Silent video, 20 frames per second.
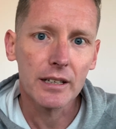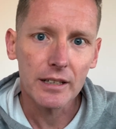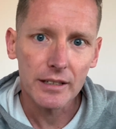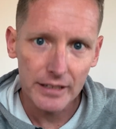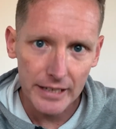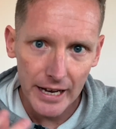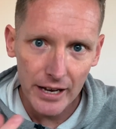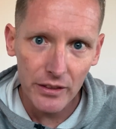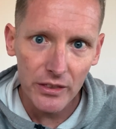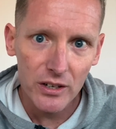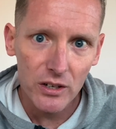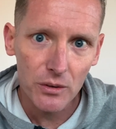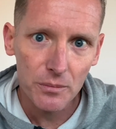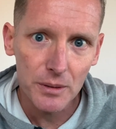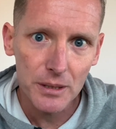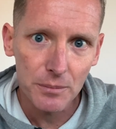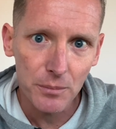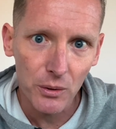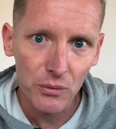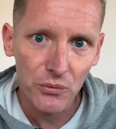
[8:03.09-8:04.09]
Now that I'm
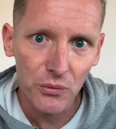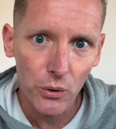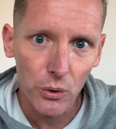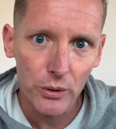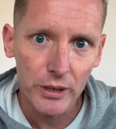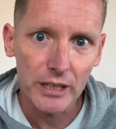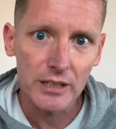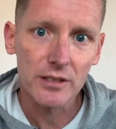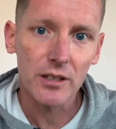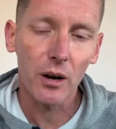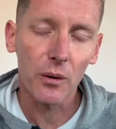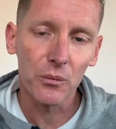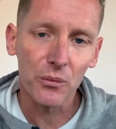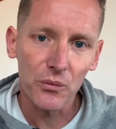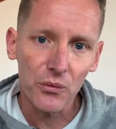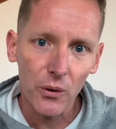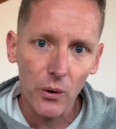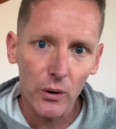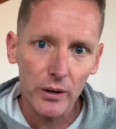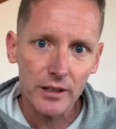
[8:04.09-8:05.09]
in my 40s, I'm
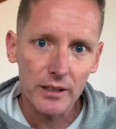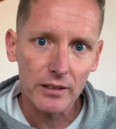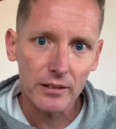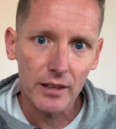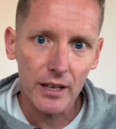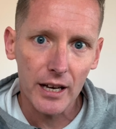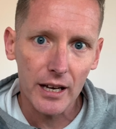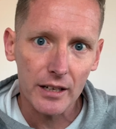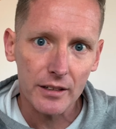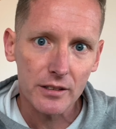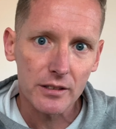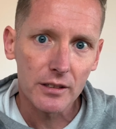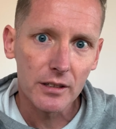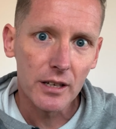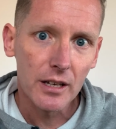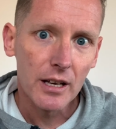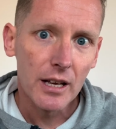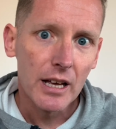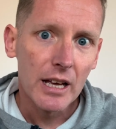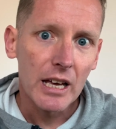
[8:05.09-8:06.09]
finding that
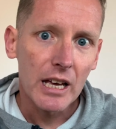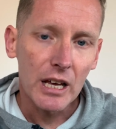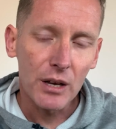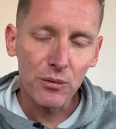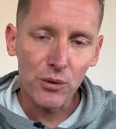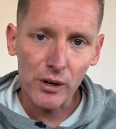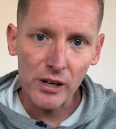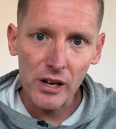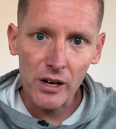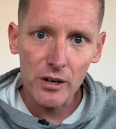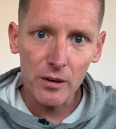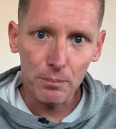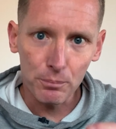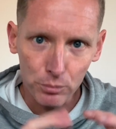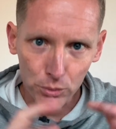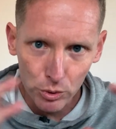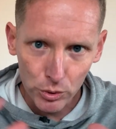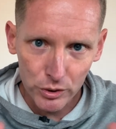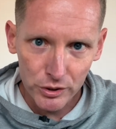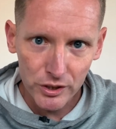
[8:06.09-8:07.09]
if I'm going to
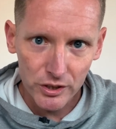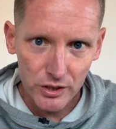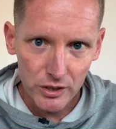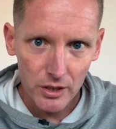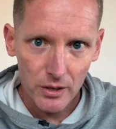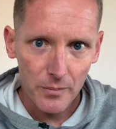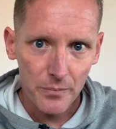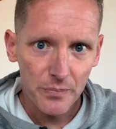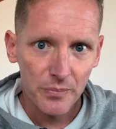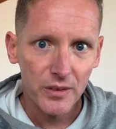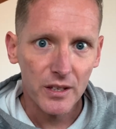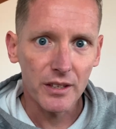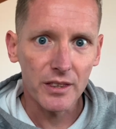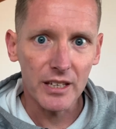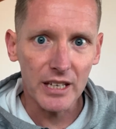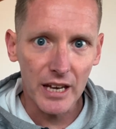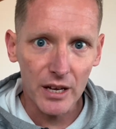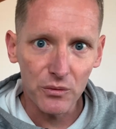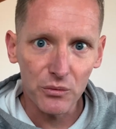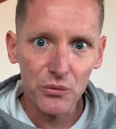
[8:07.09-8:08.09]
push
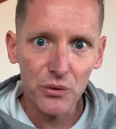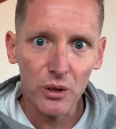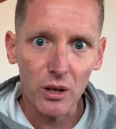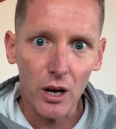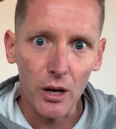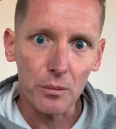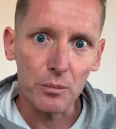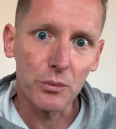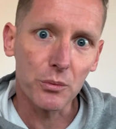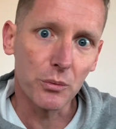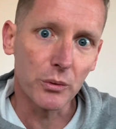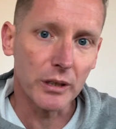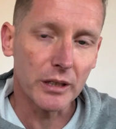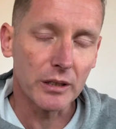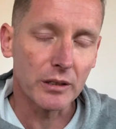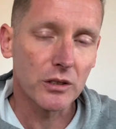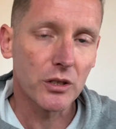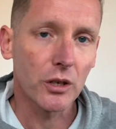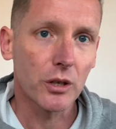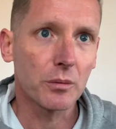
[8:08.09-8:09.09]
the envelope
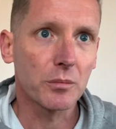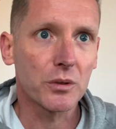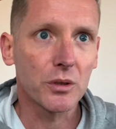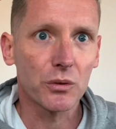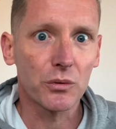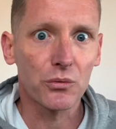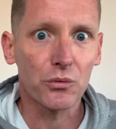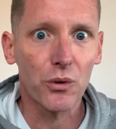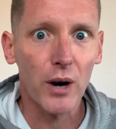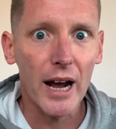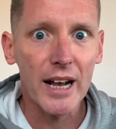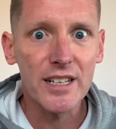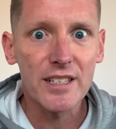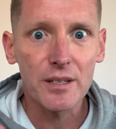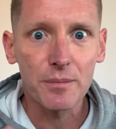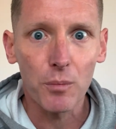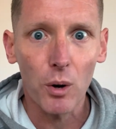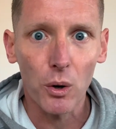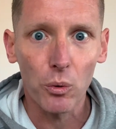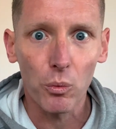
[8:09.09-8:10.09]
in terms of raising
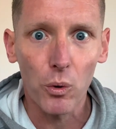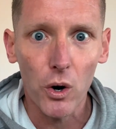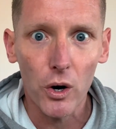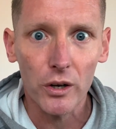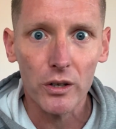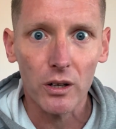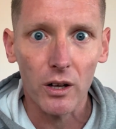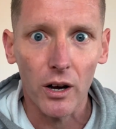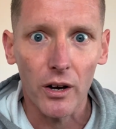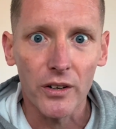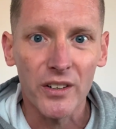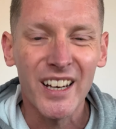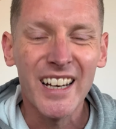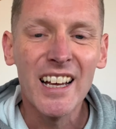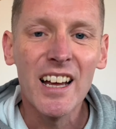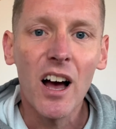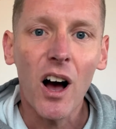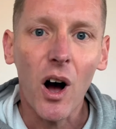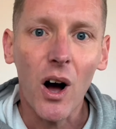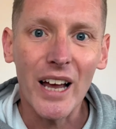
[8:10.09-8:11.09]
my workload,
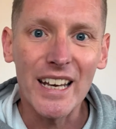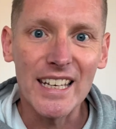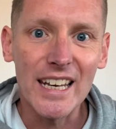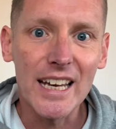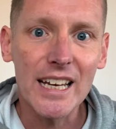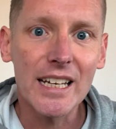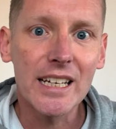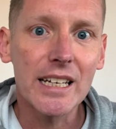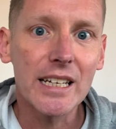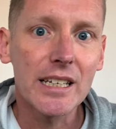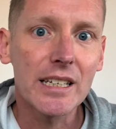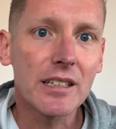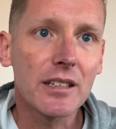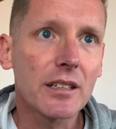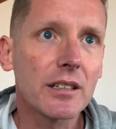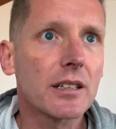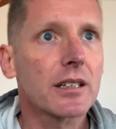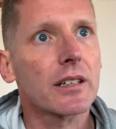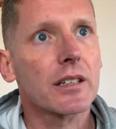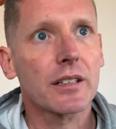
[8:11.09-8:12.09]
I need
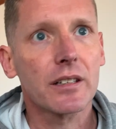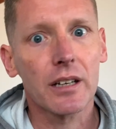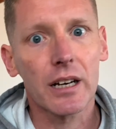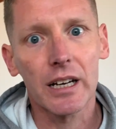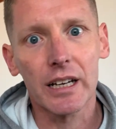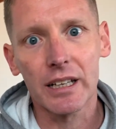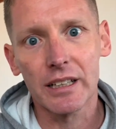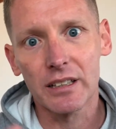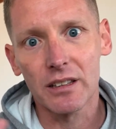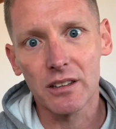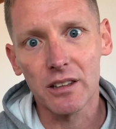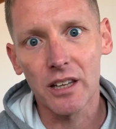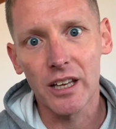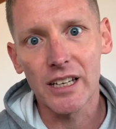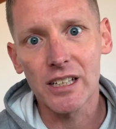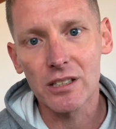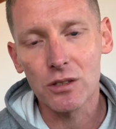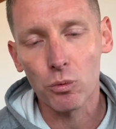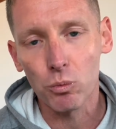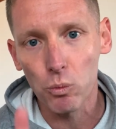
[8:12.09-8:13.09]
at
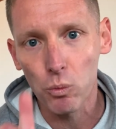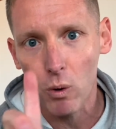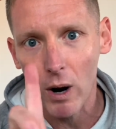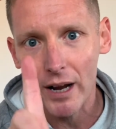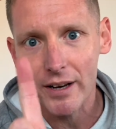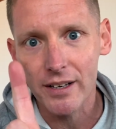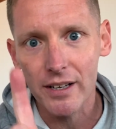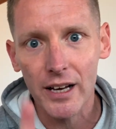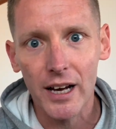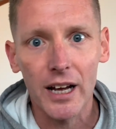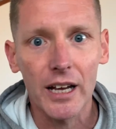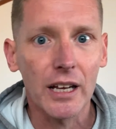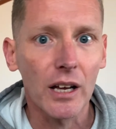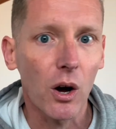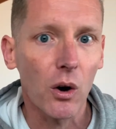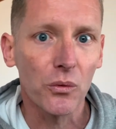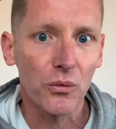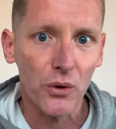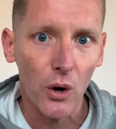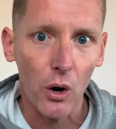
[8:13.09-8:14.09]
least 1 day
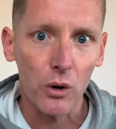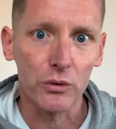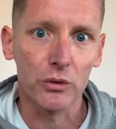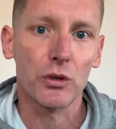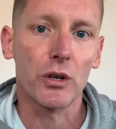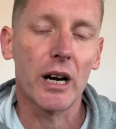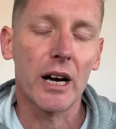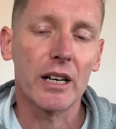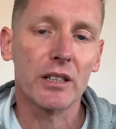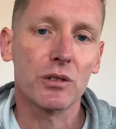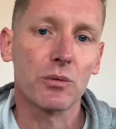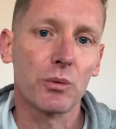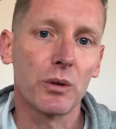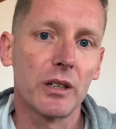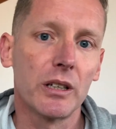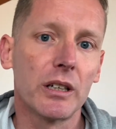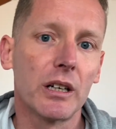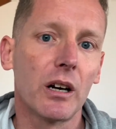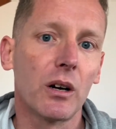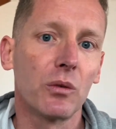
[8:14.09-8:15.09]
of contrast
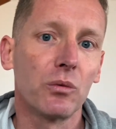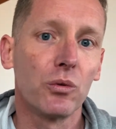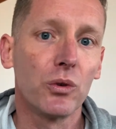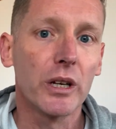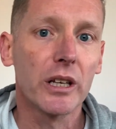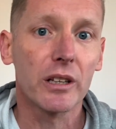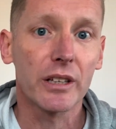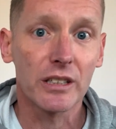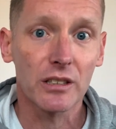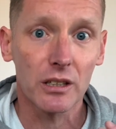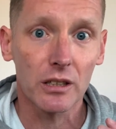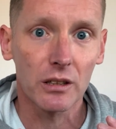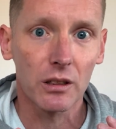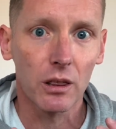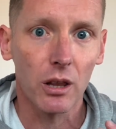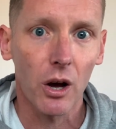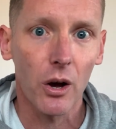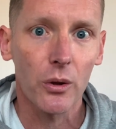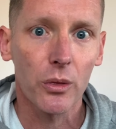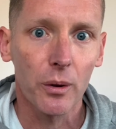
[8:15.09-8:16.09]
where I really
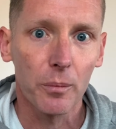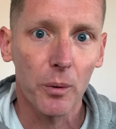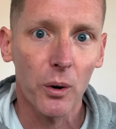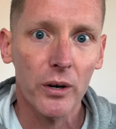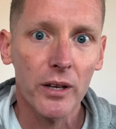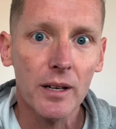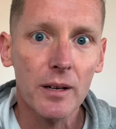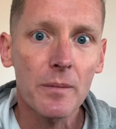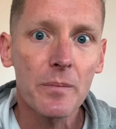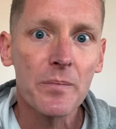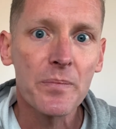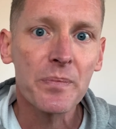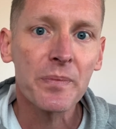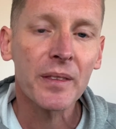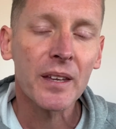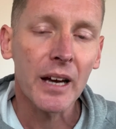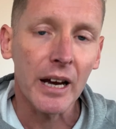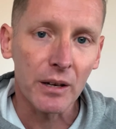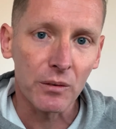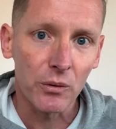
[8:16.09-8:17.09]
deload the body.
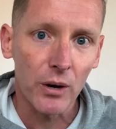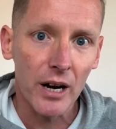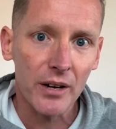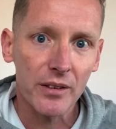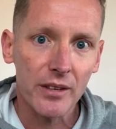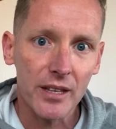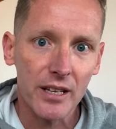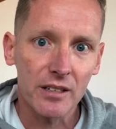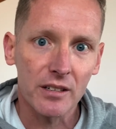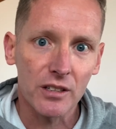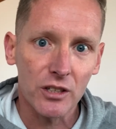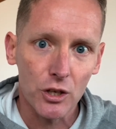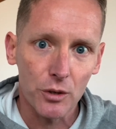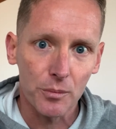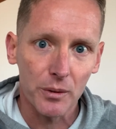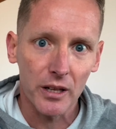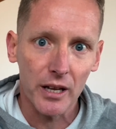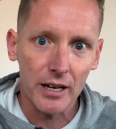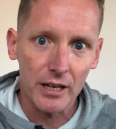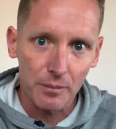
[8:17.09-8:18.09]
And rather than
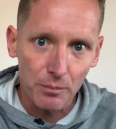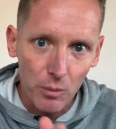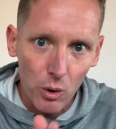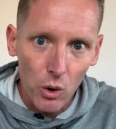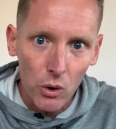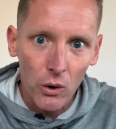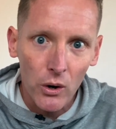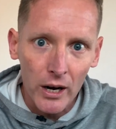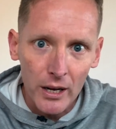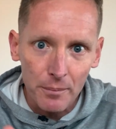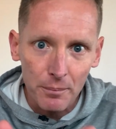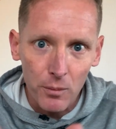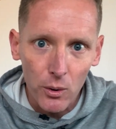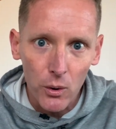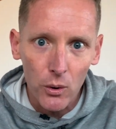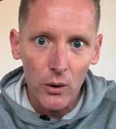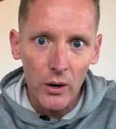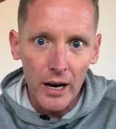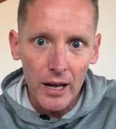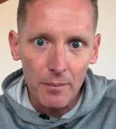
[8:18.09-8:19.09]
accumulating more and
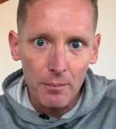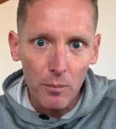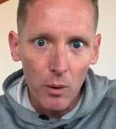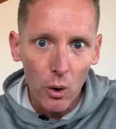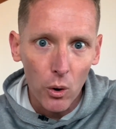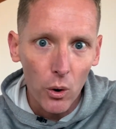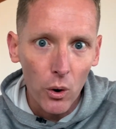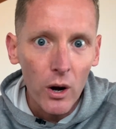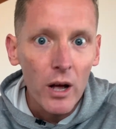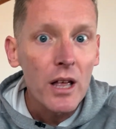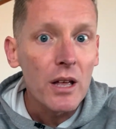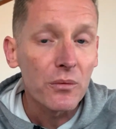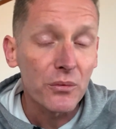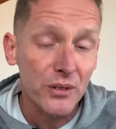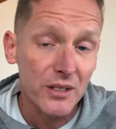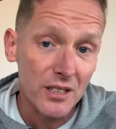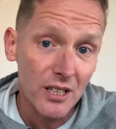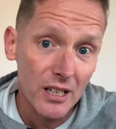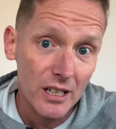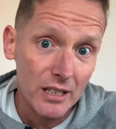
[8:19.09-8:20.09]
more and more
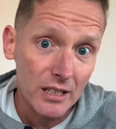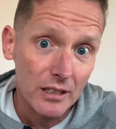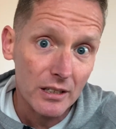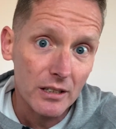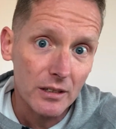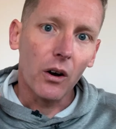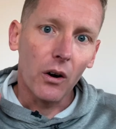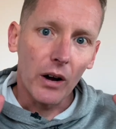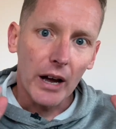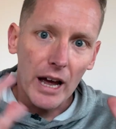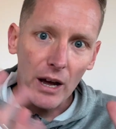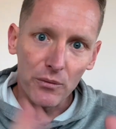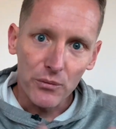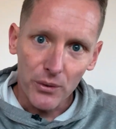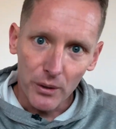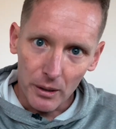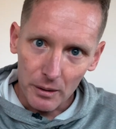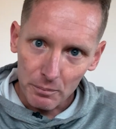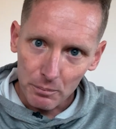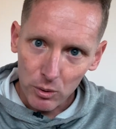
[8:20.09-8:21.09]
fatigue, I have
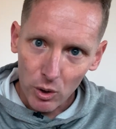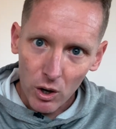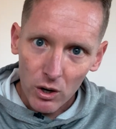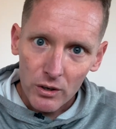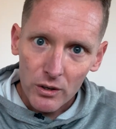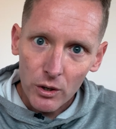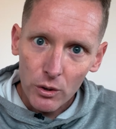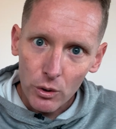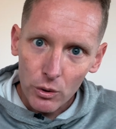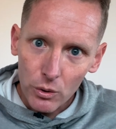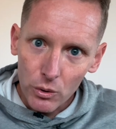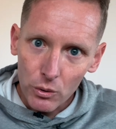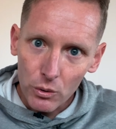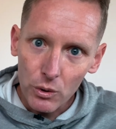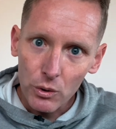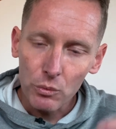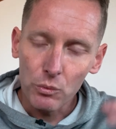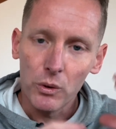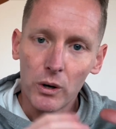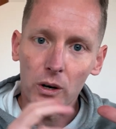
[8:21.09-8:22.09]
that block
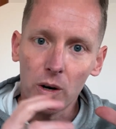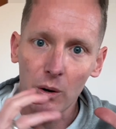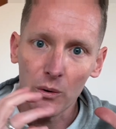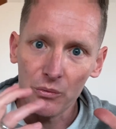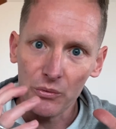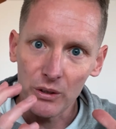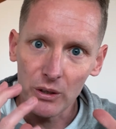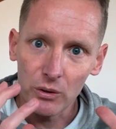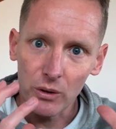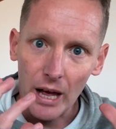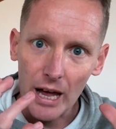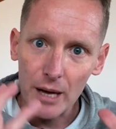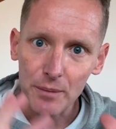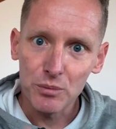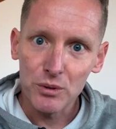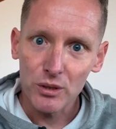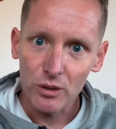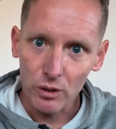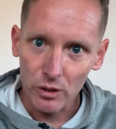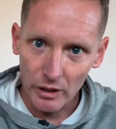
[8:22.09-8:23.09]
where I feel
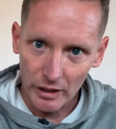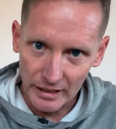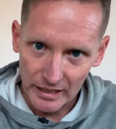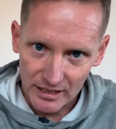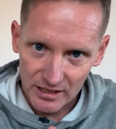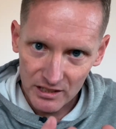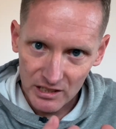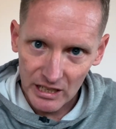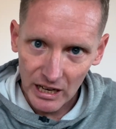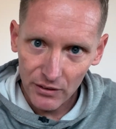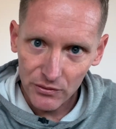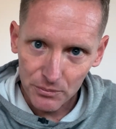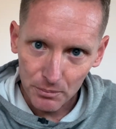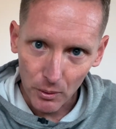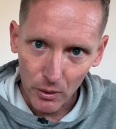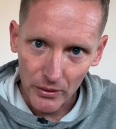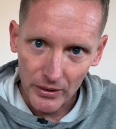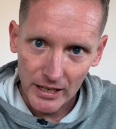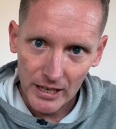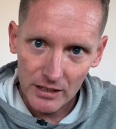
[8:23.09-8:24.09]
absolutely stuffed
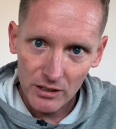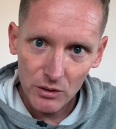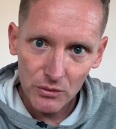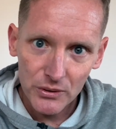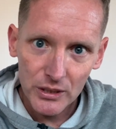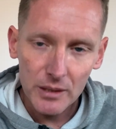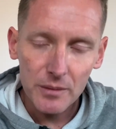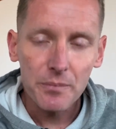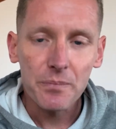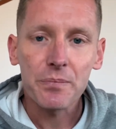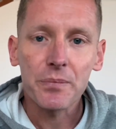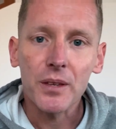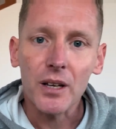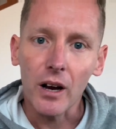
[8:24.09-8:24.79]
by the end of it.